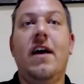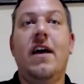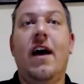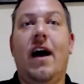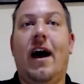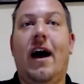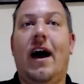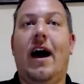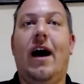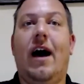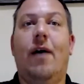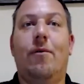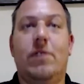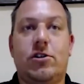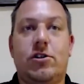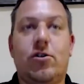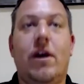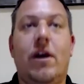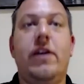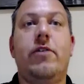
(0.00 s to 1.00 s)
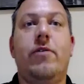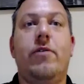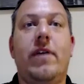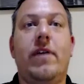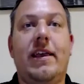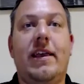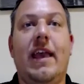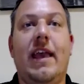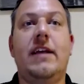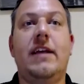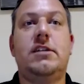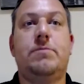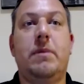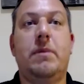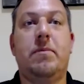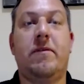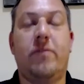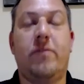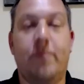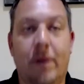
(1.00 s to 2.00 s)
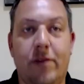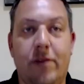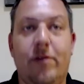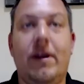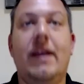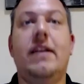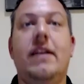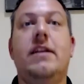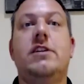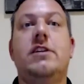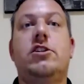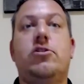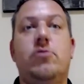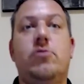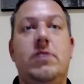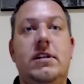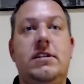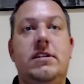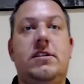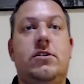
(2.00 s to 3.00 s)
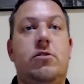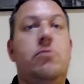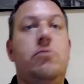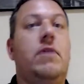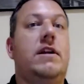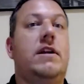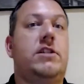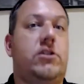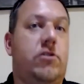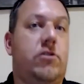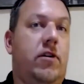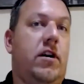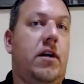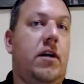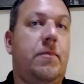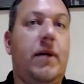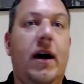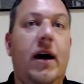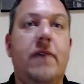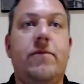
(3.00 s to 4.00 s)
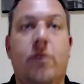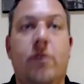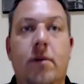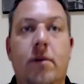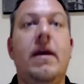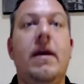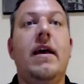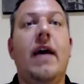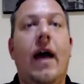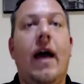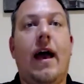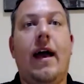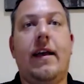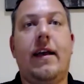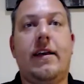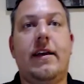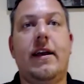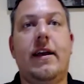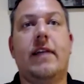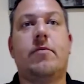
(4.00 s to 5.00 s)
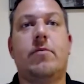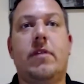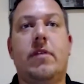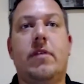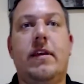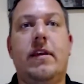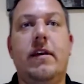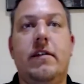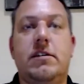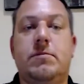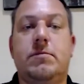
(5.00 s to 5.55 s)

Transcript: We're trying to engage people from other industries to register on our platform and connect with the dealers,